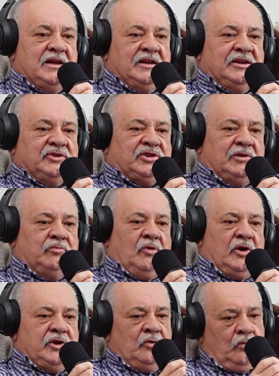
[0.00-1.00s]
and said,
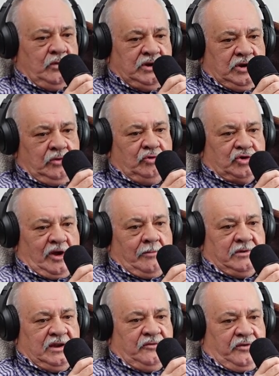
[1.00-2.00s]
why don't we do
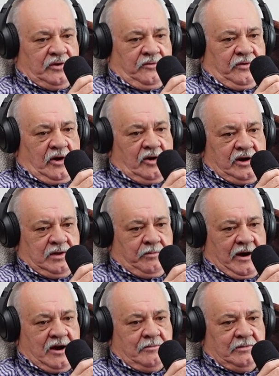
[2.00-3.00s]
something for the fire
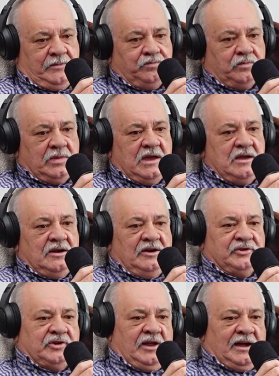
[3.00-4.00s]
department?
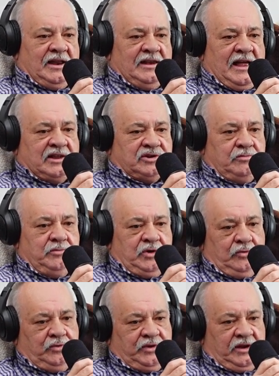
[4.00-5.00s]
I said, I got lots of
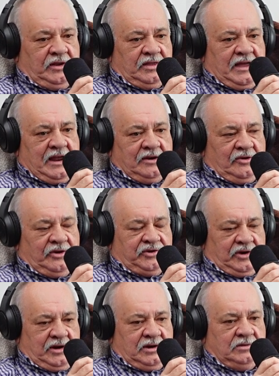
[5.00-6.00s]
music and that. And I
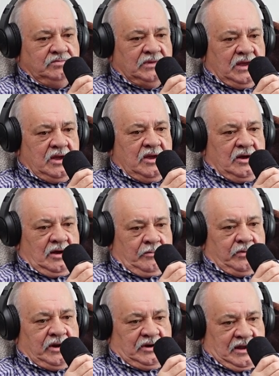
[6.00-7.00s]
said, I'll
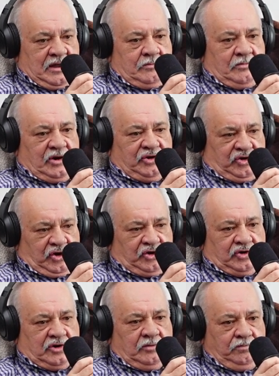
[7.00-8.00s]
bring down my
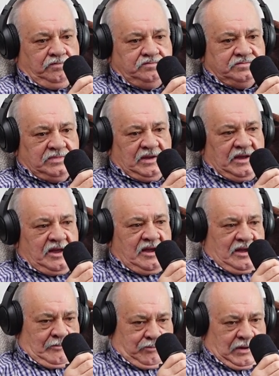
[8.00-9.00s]
system
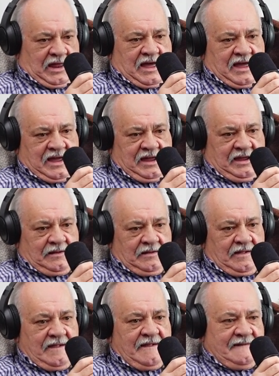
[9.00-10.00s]
and play,
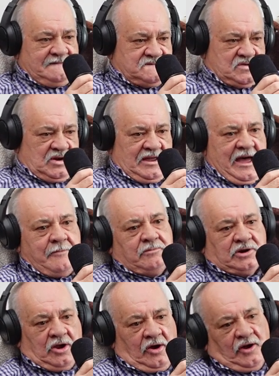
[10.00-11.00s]
and we'll
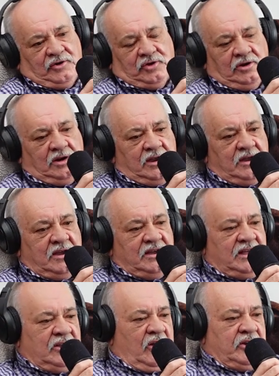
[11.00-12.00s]
advertise it.
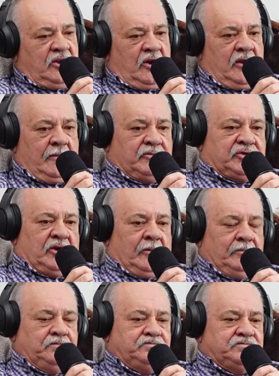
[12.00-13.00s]
And I done up
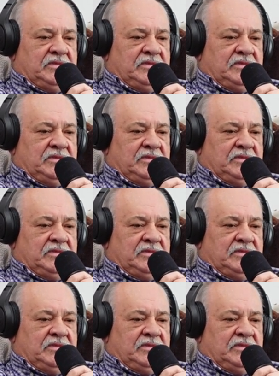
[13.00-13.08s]
some